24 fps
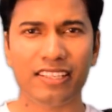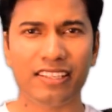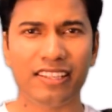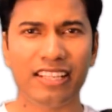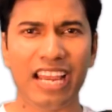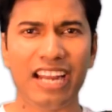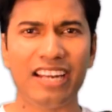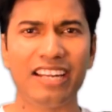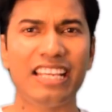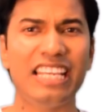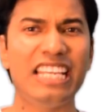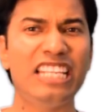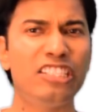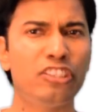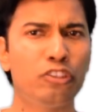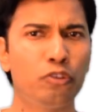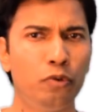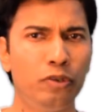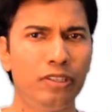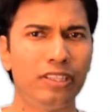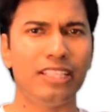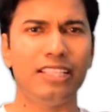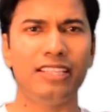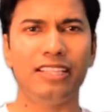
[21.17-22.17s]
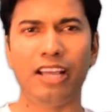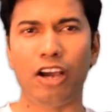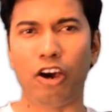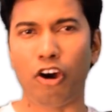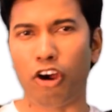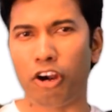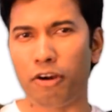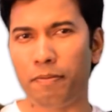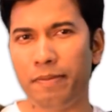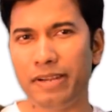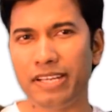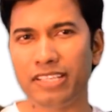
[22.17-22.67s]
that is within the
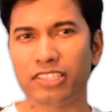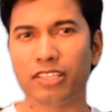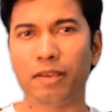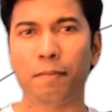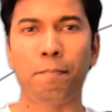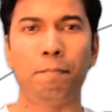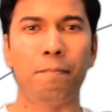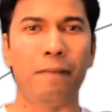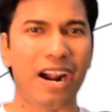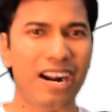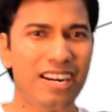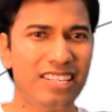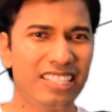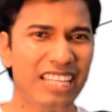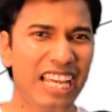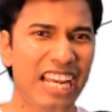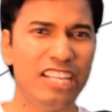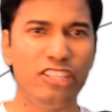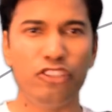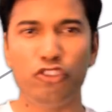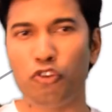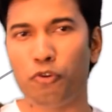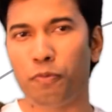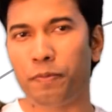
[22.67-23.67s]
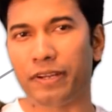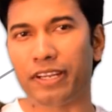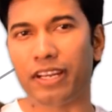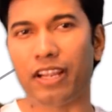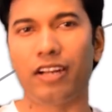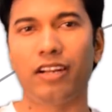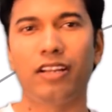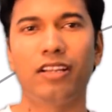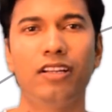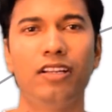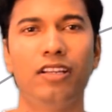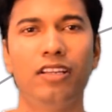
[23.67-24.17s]
orbits of Mars and
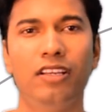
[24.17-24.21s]
Jupiter.